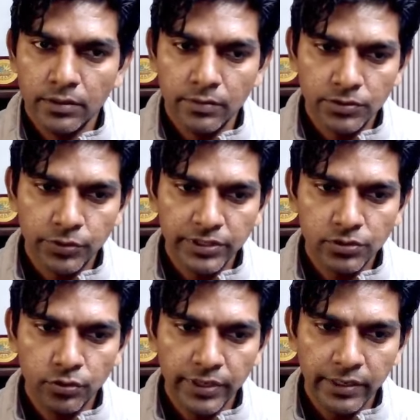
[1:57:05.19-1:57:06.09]
So it is
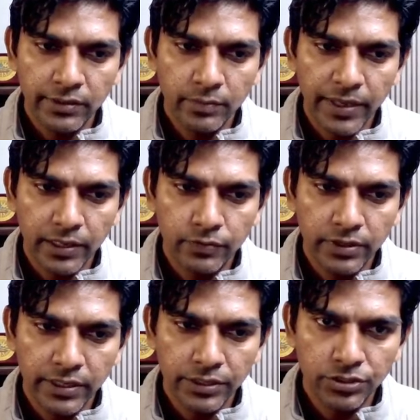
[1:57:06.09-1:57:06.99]
going in the backward
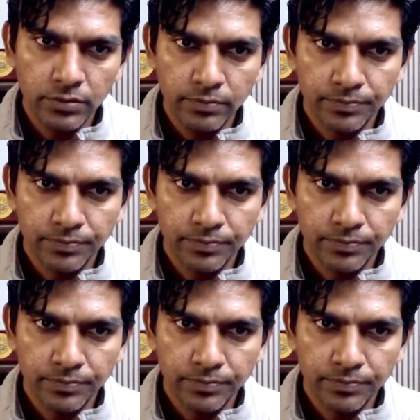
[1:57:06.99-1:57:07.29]
direction.